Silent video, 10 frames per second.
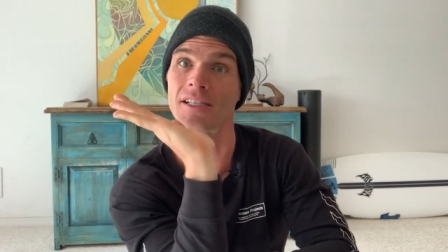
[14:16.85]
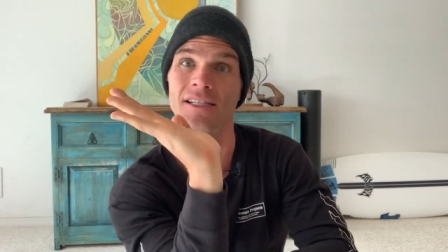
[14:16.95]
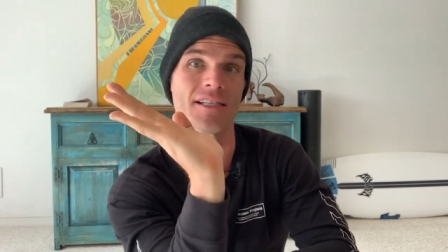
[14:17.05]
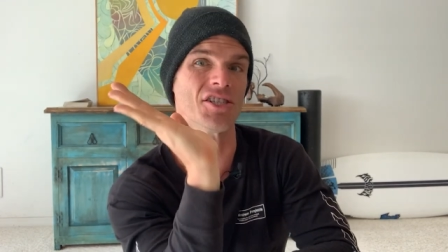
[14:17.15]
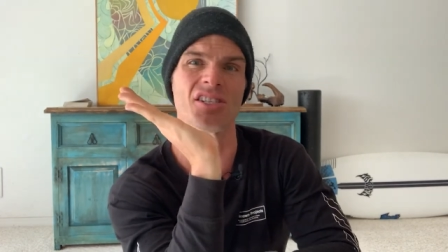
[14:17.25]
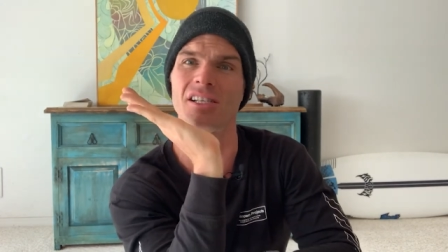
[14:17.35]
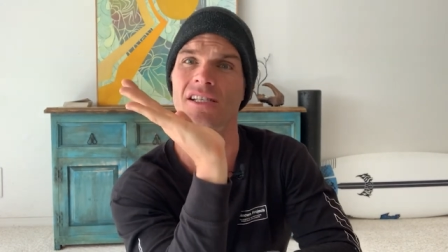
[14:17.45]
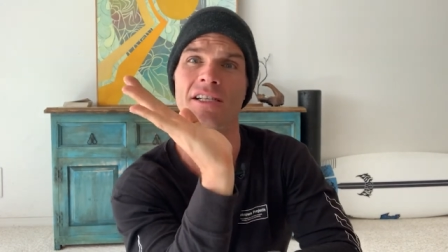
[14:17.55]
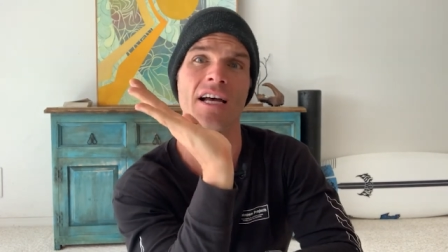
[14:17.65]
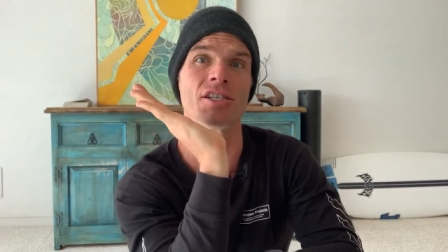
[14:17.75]
Is it just
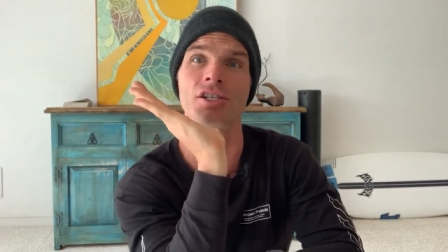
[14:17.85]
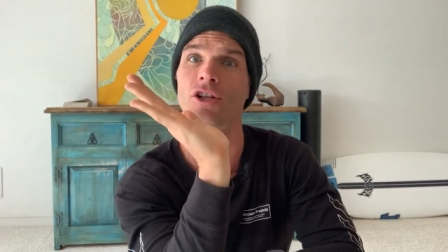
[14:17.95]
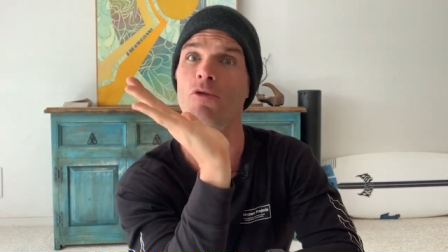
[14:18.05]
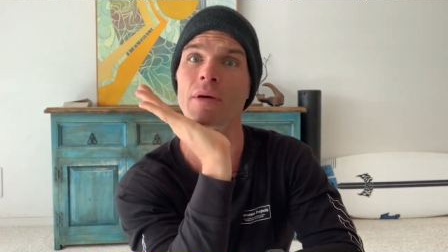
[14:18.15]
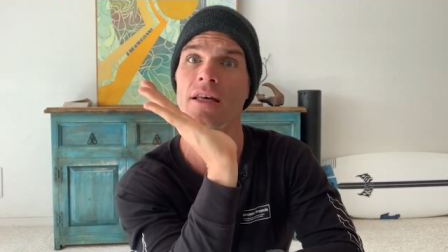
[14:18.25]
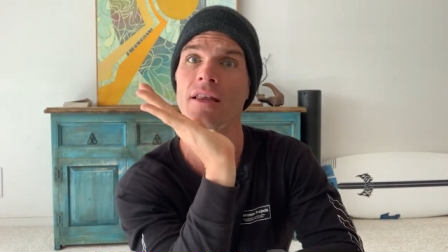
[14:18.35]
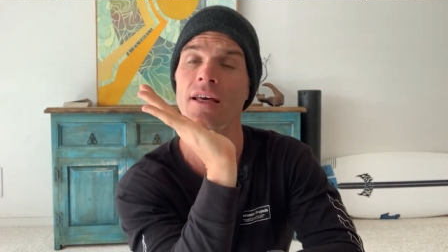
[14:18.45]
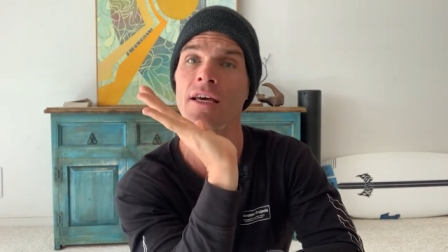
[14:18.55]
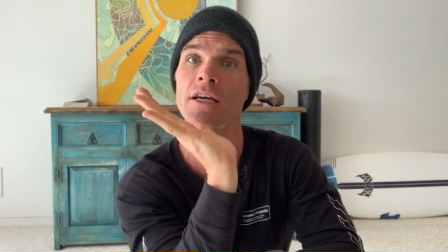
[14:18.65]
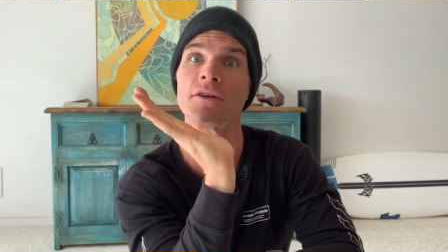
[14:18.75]
this nice sloping
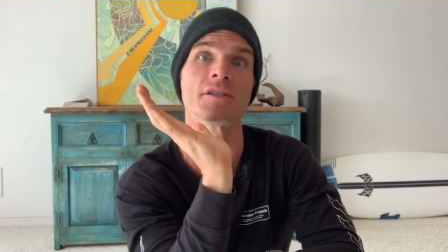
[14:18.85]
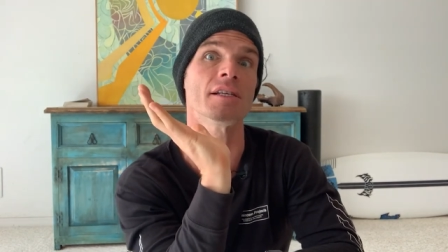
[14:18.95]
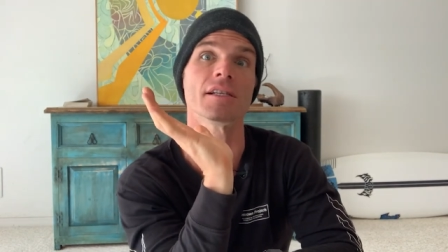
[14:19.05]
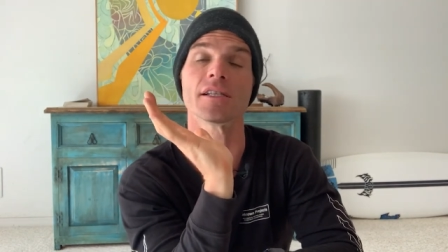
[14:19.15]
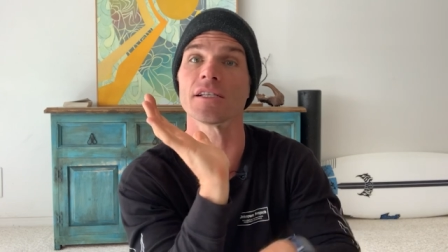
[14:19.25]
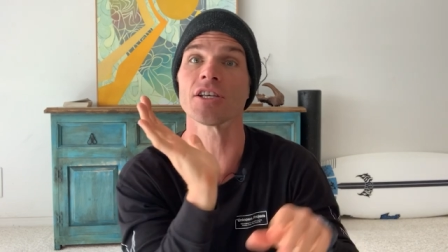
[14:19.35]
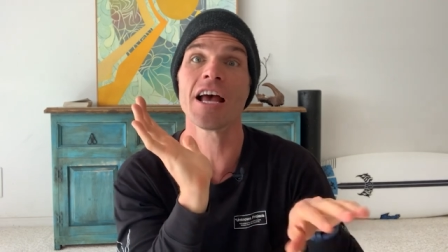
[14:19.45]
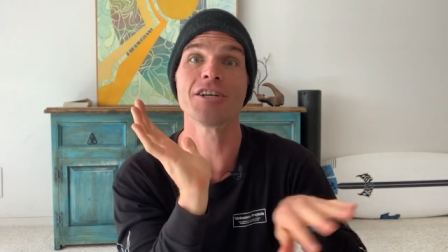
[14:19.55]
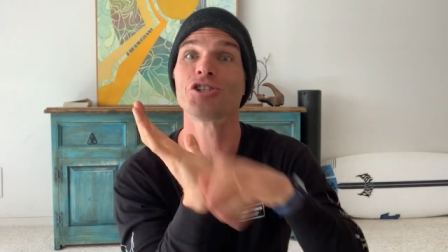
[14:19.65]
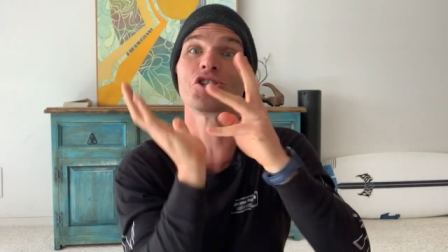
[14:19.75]
thing, or is it this
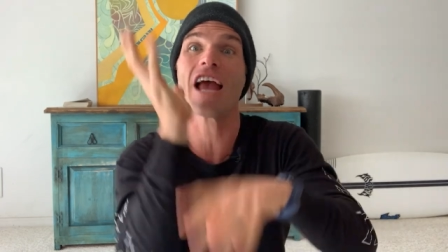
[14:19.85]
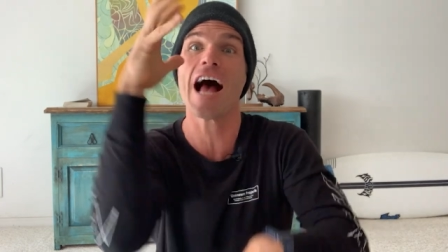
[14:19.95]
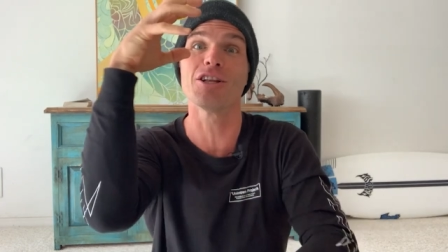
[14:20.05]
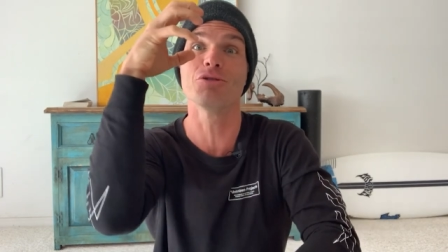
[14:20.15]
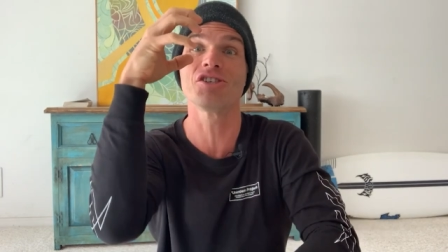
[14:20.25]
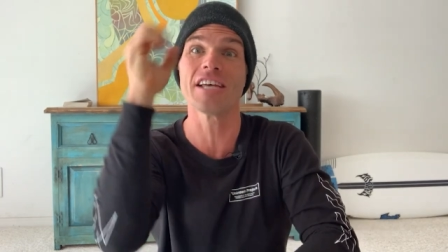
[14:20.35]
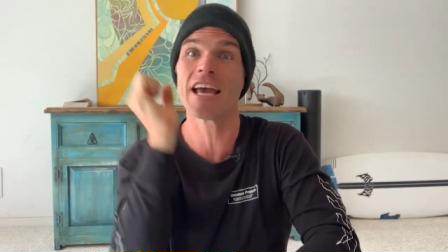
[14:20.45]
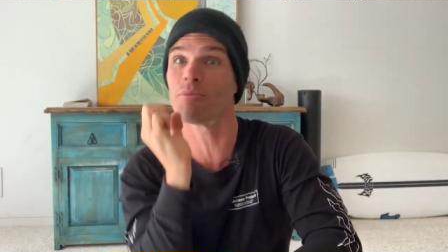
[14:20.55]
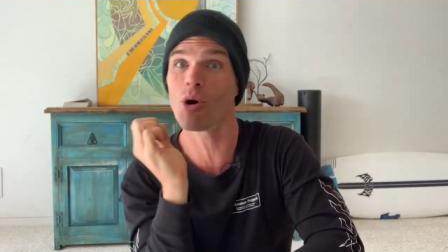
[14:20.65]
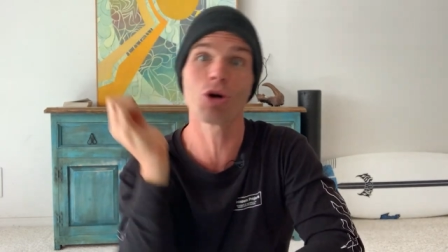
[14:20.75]
shallow
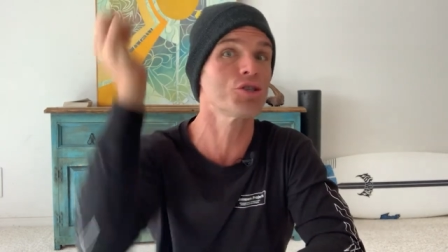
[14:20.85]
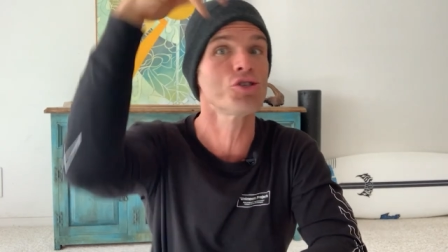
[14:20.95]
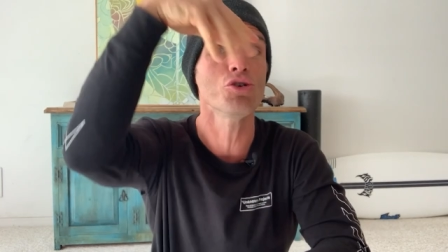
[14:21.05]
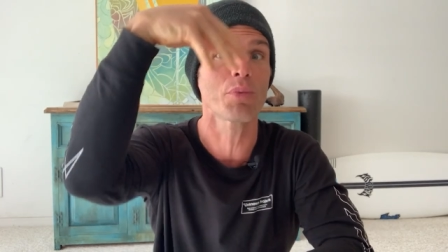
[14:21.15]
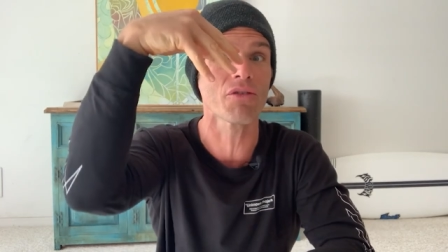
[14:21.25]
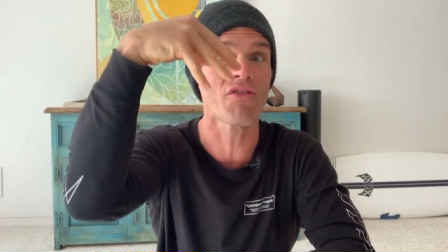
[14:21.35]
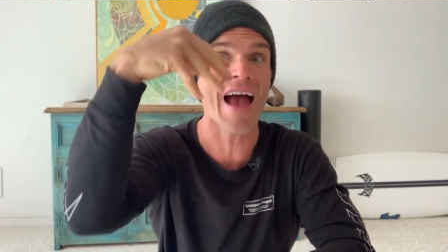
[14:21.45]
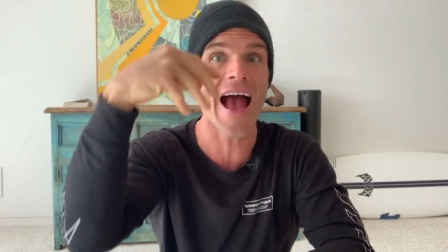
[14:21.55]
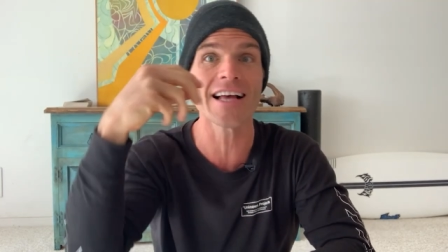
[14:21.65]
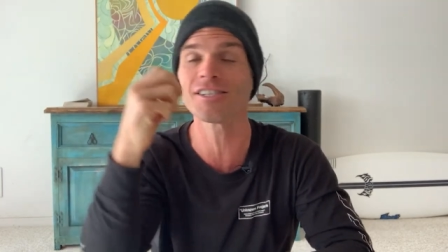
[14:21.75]
sandbar super
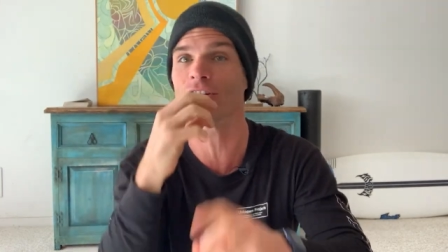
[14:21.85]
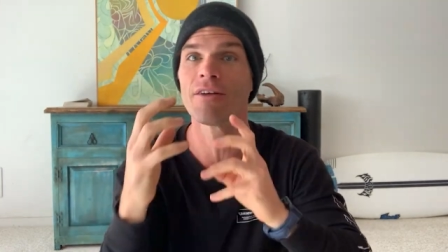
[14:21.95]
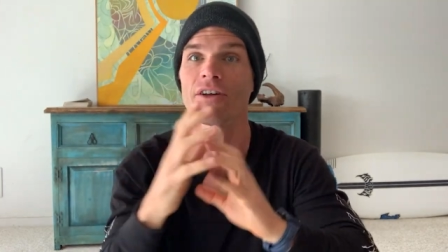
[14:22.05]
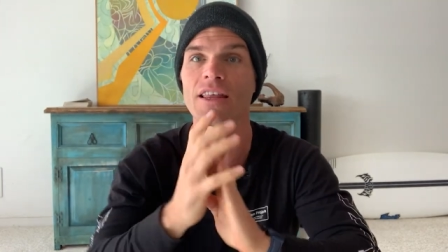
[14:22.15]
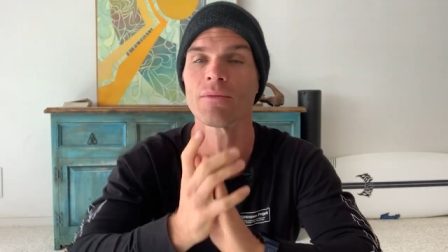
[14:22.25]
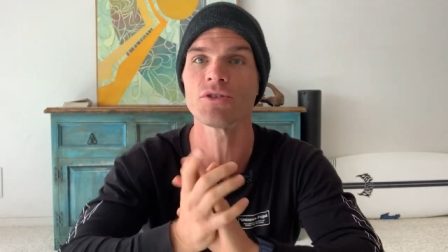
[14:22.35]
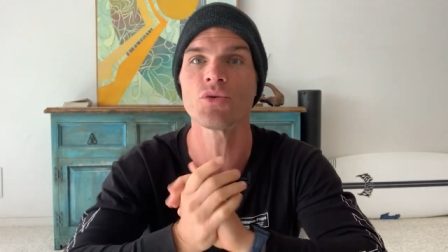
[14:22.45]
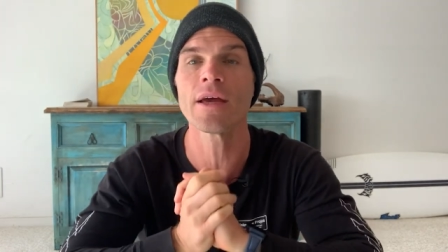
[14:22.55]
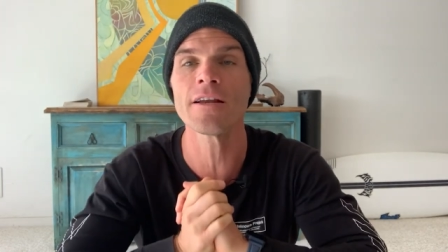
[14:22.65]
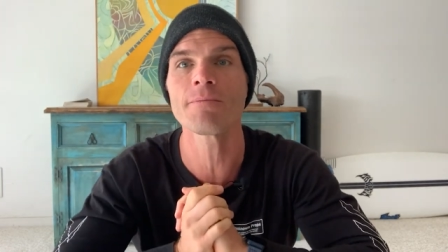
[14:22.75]
fast and everything
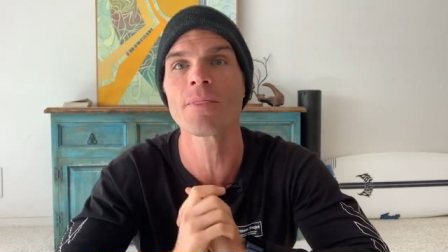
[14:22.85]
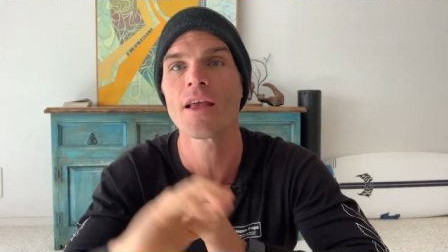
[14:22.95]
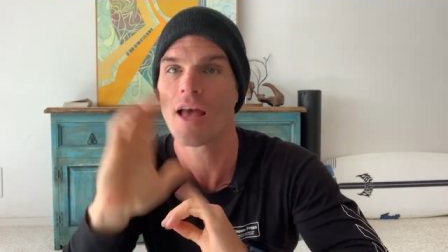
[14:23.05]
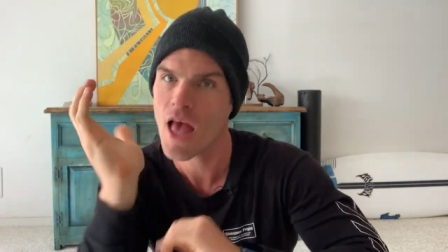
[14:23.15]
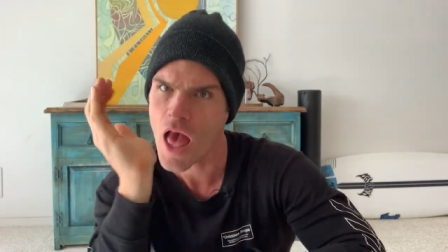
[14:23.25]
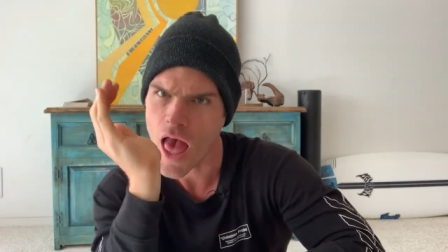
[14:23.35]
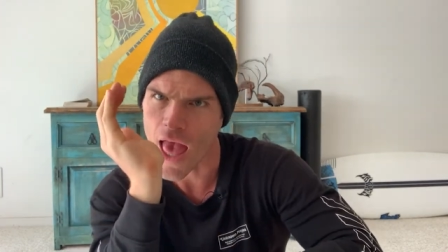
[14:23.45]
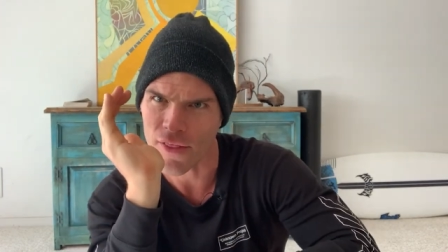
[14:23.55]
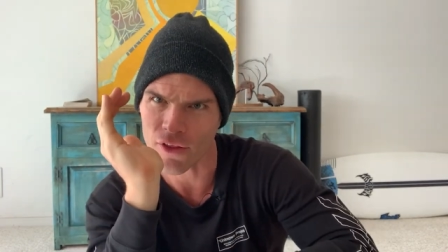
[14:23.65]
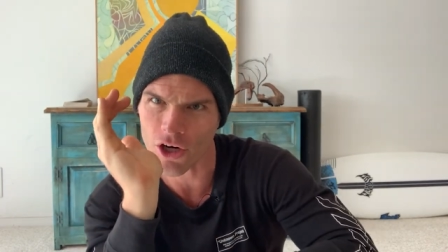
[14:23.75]
between?
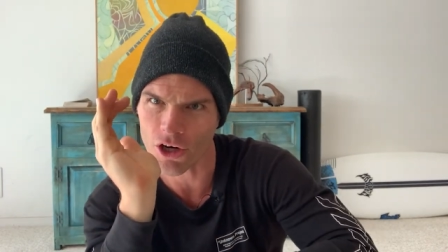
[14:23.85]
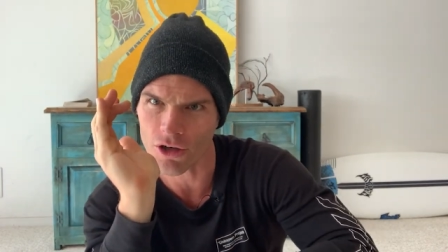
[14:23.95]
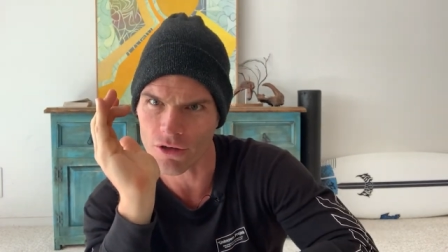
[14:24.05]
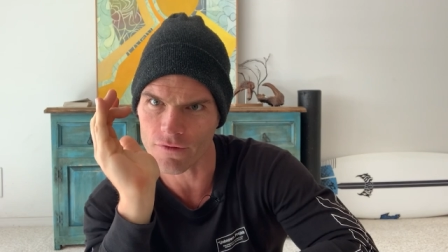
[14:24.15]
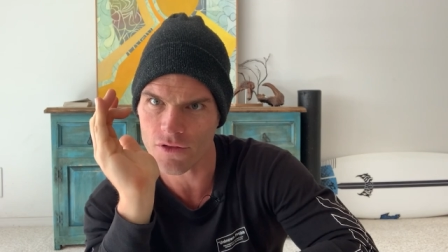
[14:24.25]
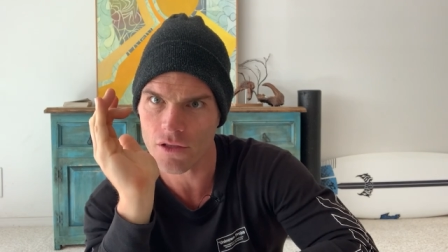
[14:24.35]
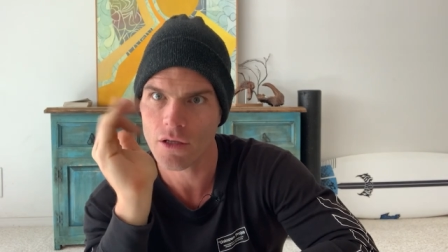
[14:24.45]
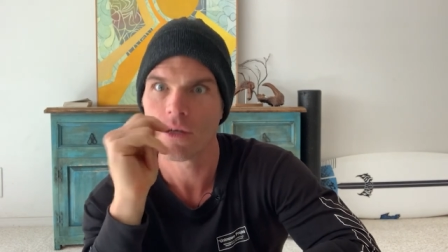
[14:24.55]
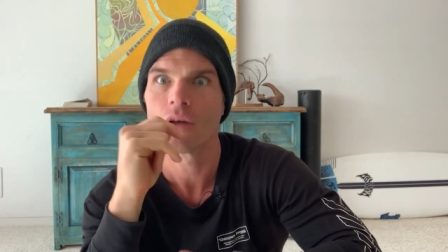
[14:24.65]
And the curves.